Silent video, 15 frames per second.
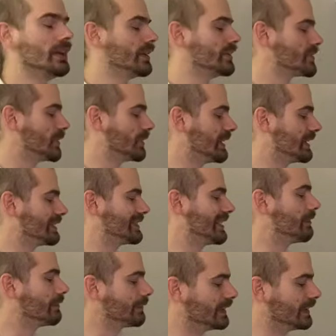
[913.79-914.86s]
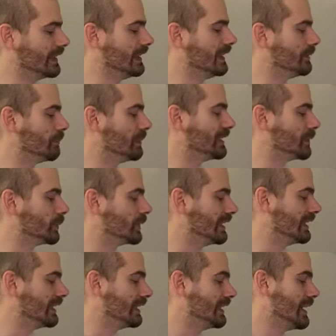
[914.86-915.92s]
So that's something in
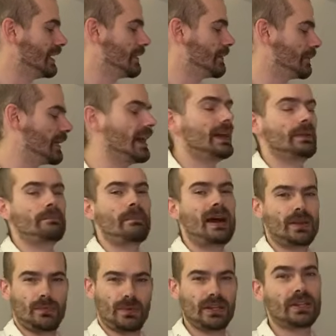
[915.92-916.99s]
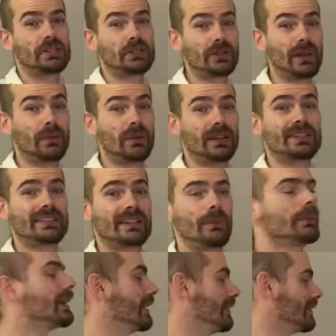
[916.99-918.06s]
between and might be reasonable in
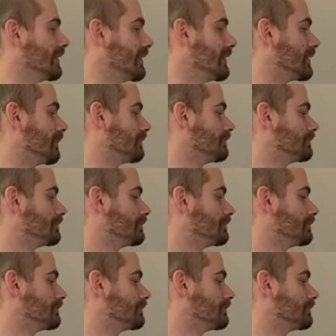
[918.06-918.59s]
some cases.